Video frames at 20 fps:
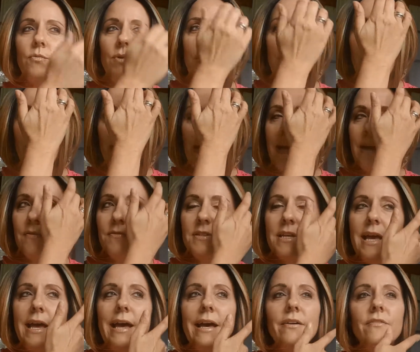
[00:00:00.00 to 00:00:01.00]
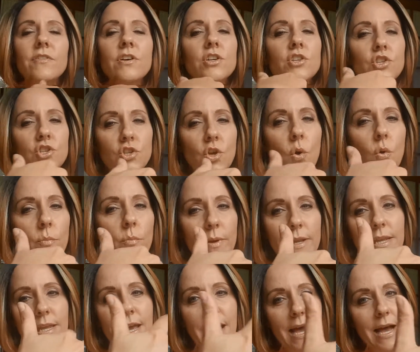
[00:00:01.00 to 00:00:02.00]
we don't have to have so
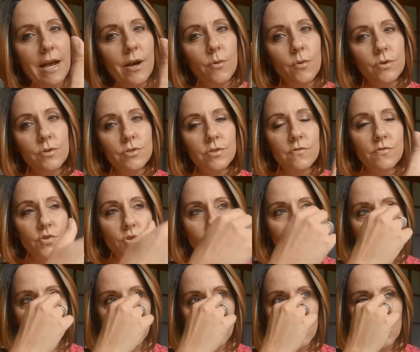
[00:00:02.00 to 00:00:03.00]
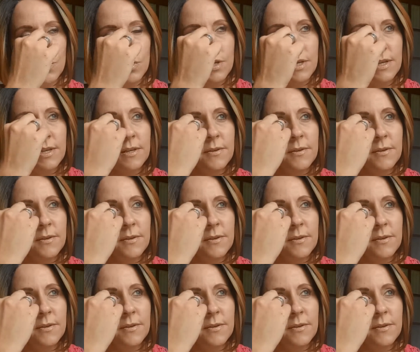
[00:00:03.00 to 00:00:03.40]
many hours of school,